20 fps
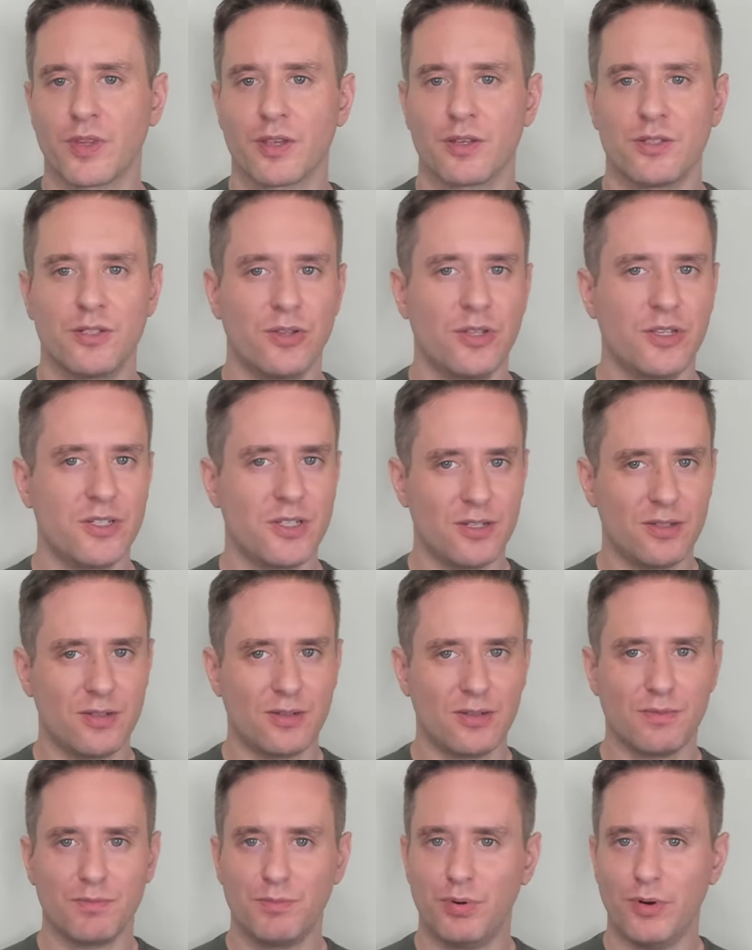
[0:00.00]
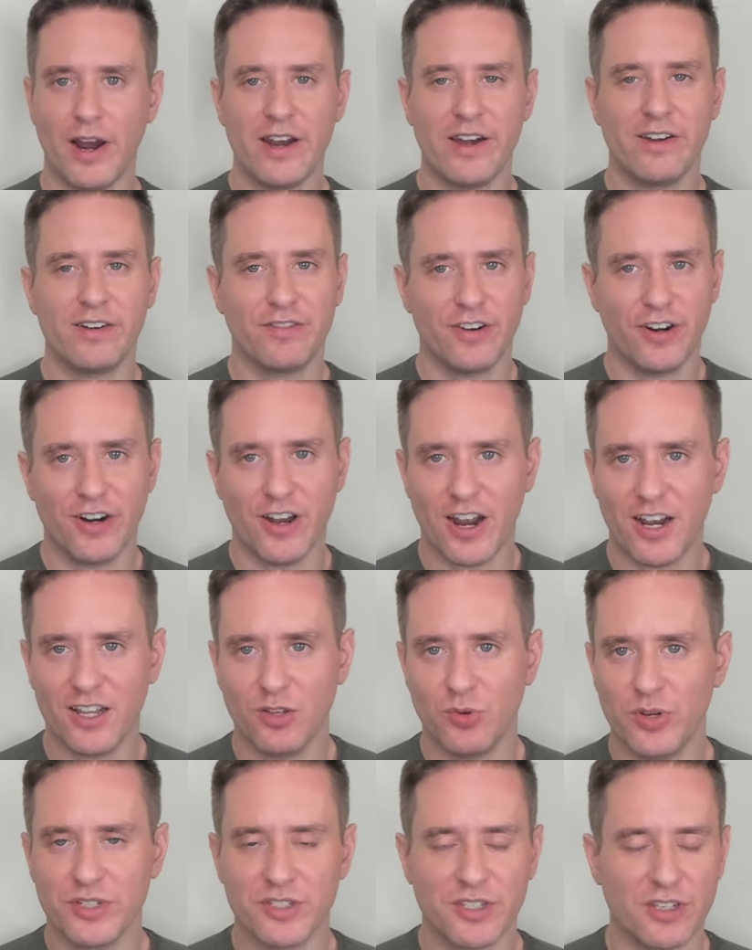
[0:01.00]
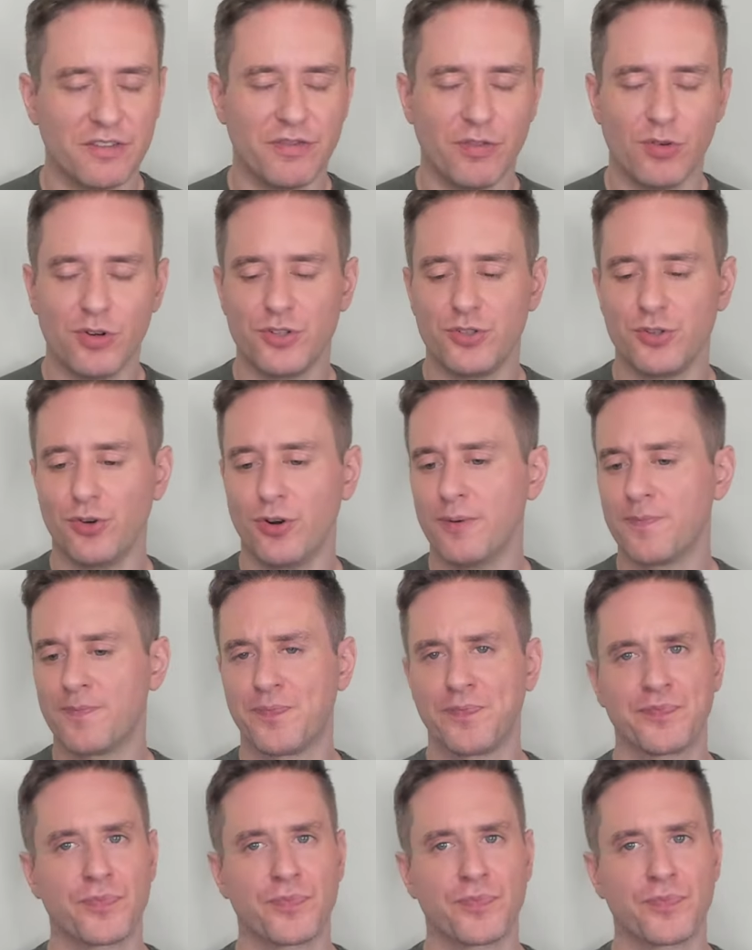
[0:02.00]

So this is bright for an Islay whiskey for sure.